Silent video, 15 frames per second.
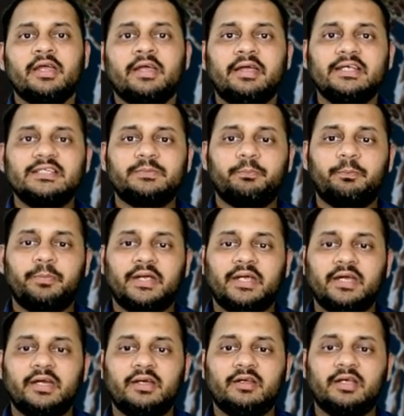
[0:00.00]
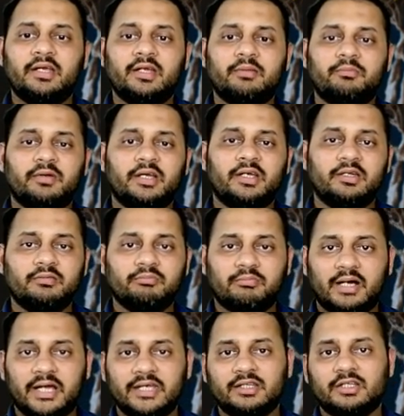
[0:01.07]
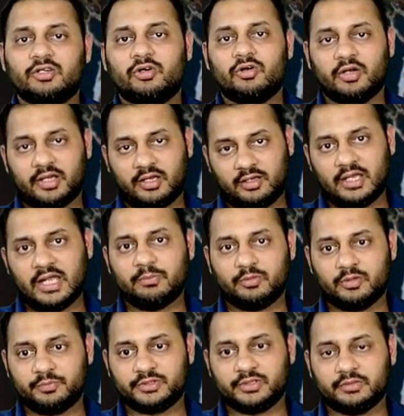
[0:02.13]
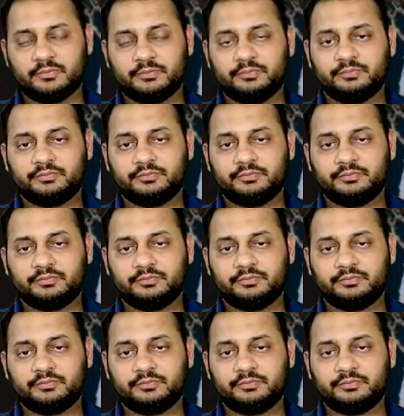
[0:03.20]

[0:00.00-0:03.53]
is paid in buying the cap option.